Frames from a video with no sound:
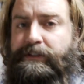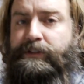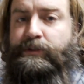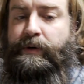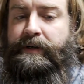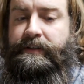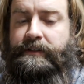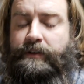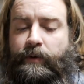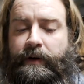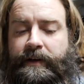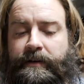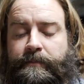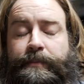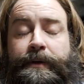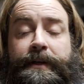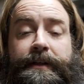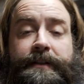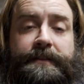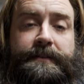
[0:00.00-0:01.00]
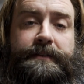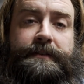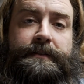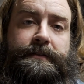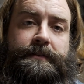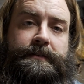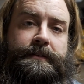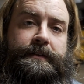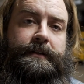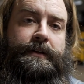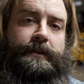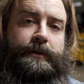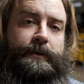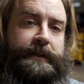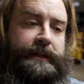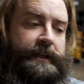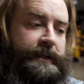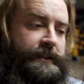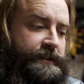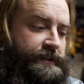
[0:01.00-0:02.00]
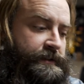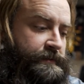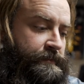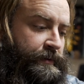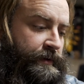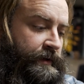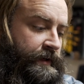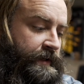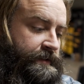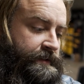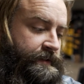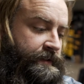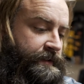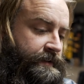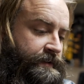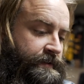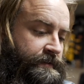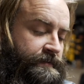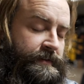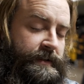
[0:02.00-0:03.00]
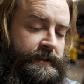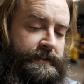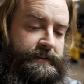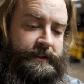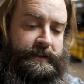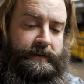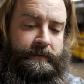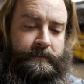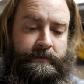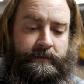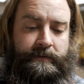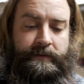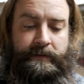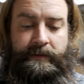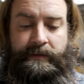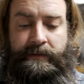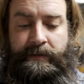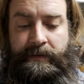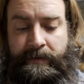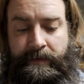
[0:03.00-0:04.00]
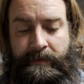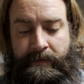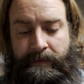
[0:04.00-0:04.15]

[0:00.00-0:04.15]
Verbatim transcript: enjoyed quite a bit the creation process of that table and